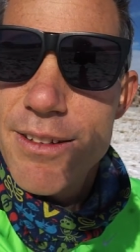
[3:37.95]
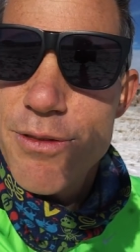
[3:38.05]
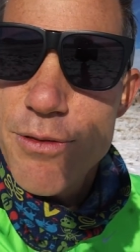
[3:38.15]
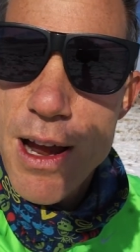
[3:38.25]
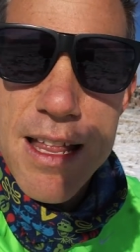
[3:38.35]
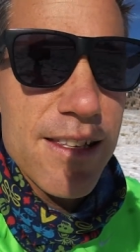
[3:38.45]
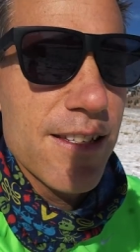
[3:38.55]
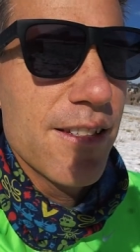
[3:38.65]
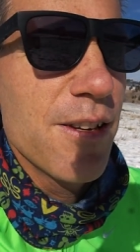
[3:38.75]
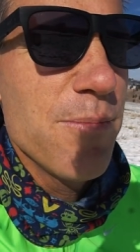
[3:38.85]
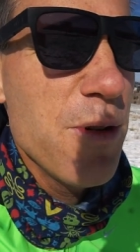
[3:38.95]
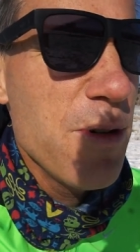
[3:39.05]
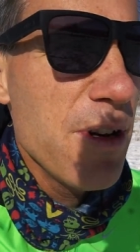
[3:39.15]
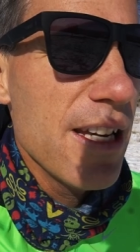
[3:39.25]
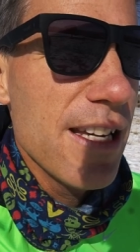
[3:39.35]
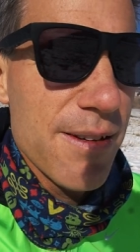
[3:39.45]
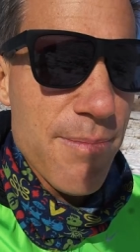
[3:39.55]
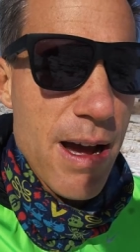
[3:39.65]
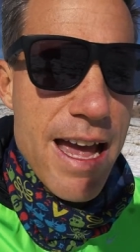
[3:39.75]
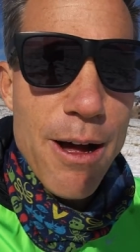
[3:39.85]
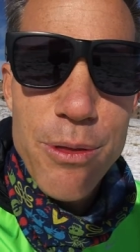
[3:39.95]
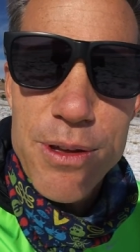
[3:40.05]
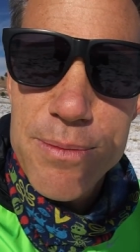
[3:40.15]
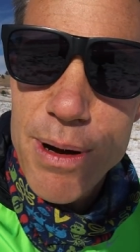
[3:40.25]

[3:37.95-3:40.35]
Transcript: and friends and community and my healthy